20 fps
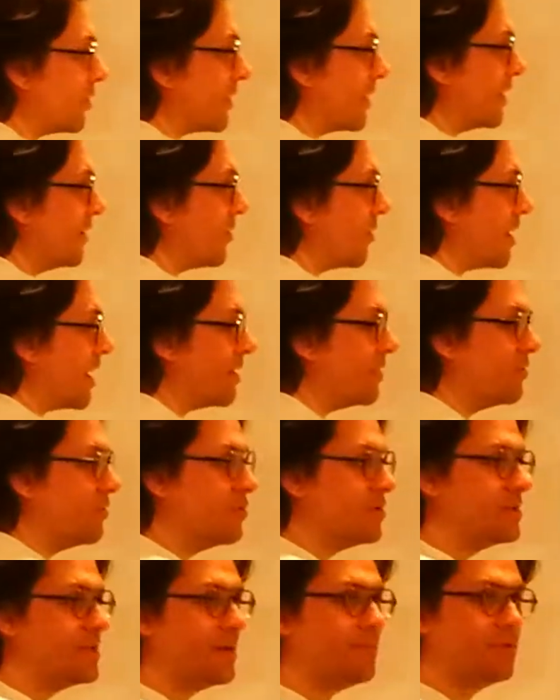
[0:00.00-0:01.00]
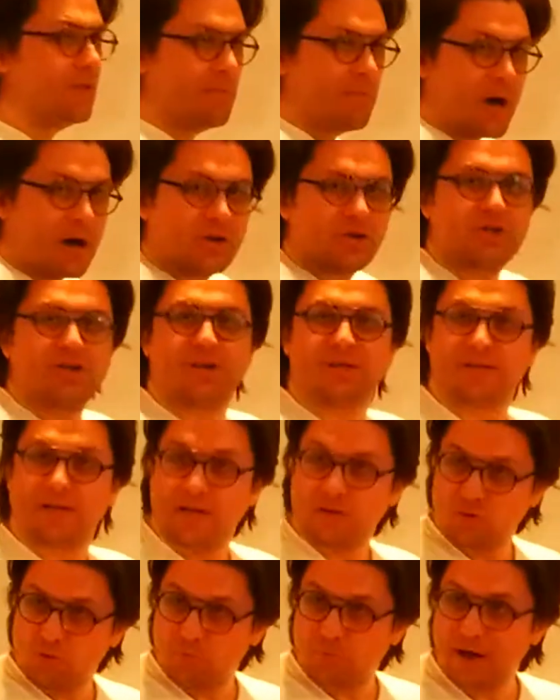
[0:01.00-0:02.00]
all their childhood they were
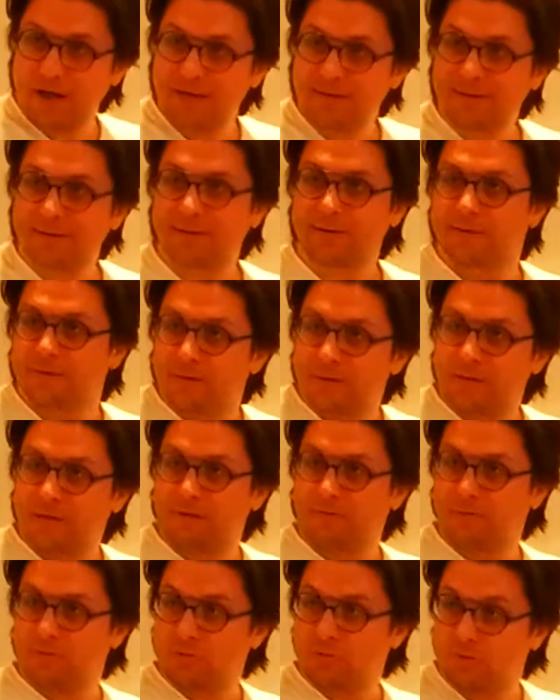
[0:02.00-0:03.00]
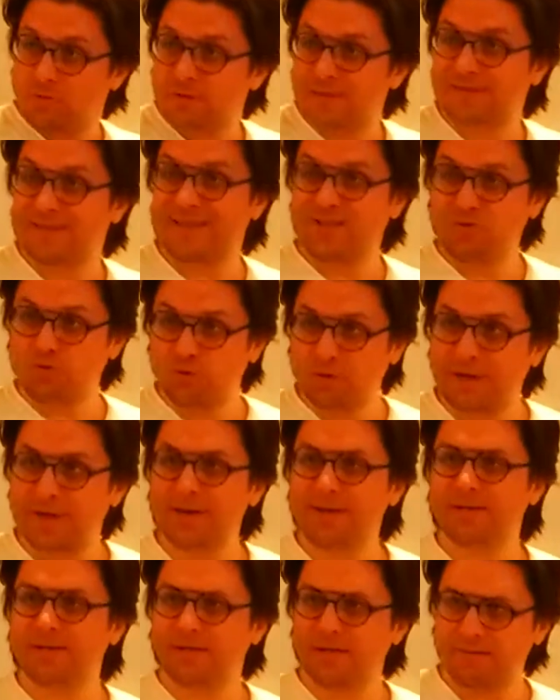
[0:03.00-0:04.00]
doing it, and every
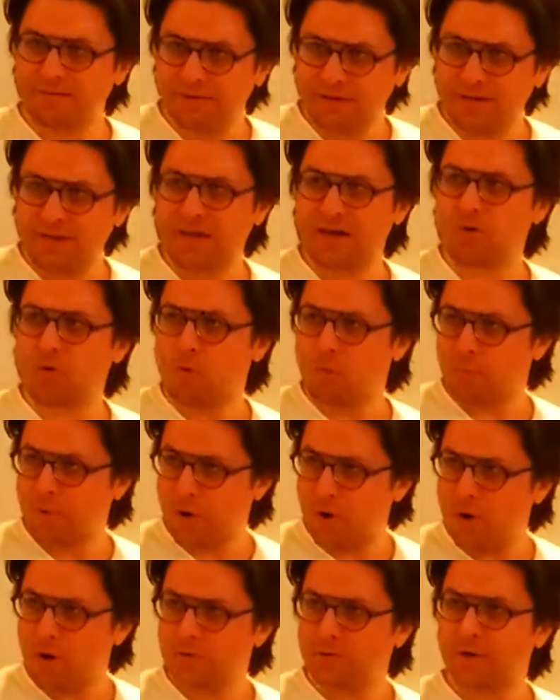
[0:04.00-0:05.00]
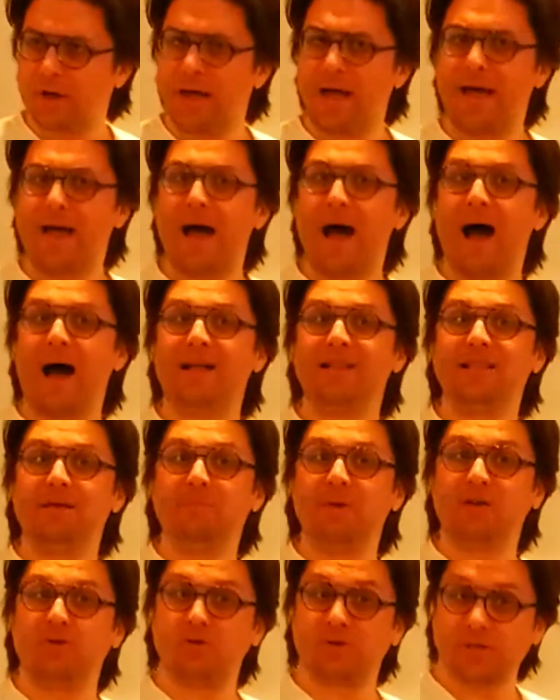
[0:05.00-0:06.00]
Sunday they were going to church, but most of
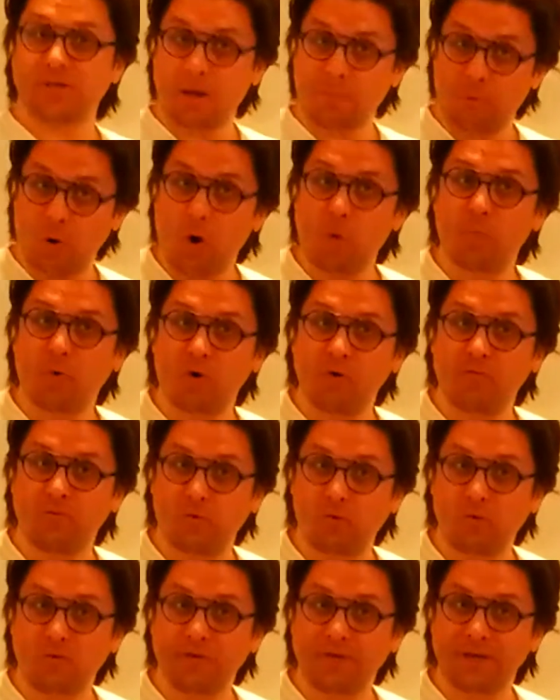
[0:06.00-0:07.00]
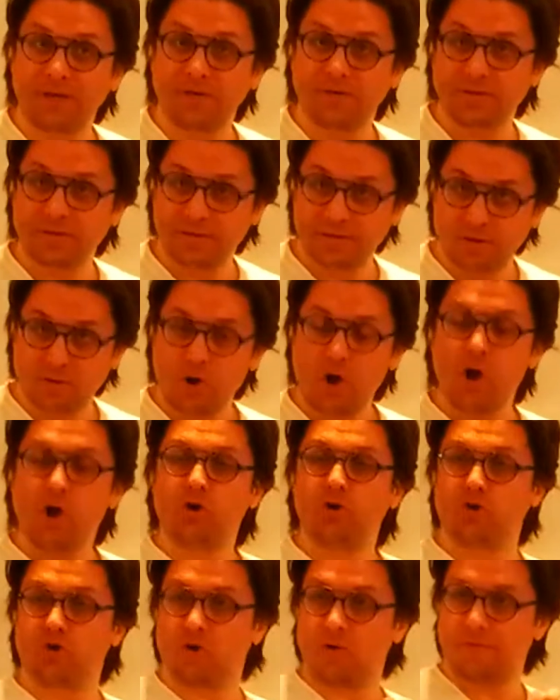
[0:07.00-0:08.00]
them didn't really understand what they were doing.
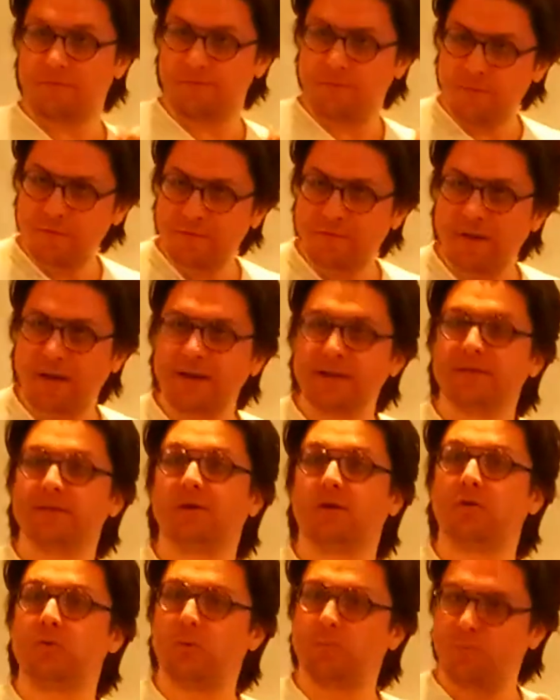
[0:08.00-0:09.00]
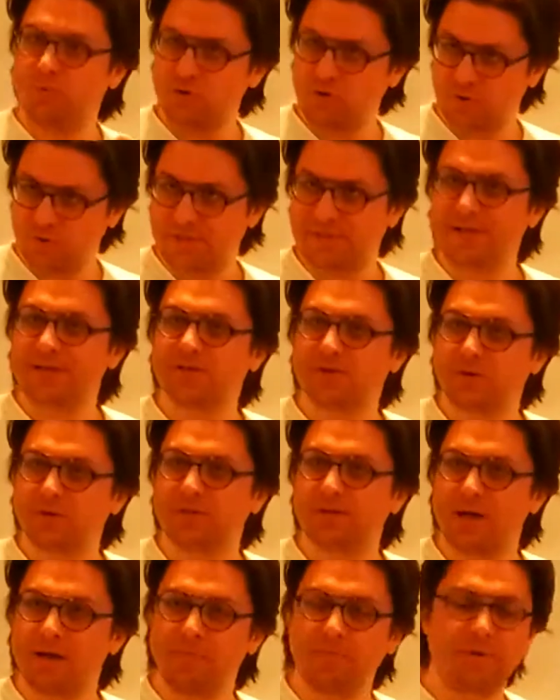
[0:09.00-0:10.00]
But if you enter the second
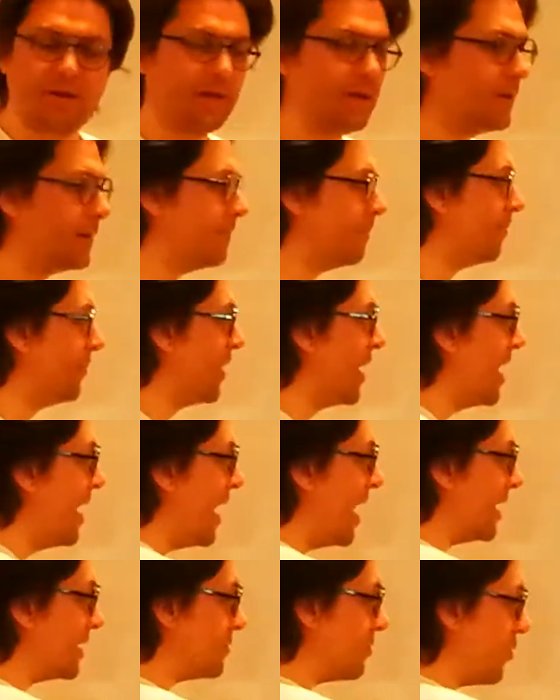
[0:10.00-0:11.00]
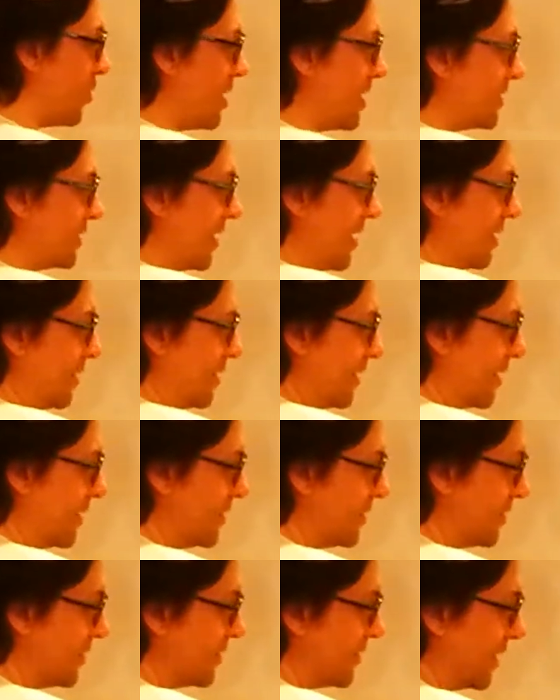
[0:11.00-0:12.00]
step, which is one
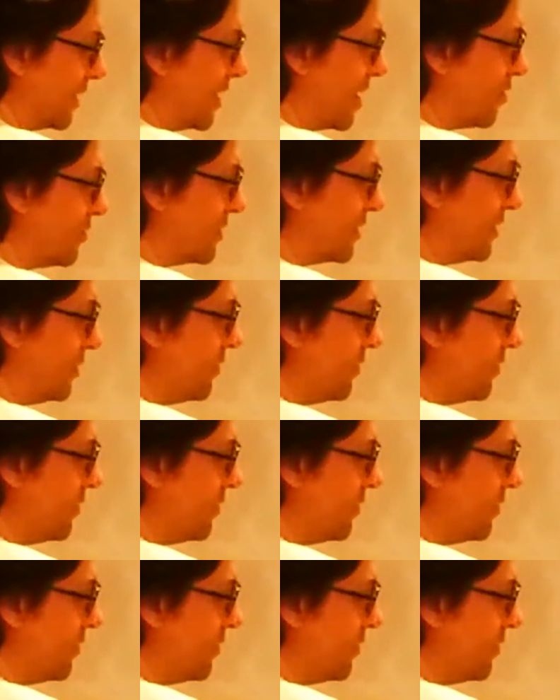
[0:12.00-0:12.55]
of the priests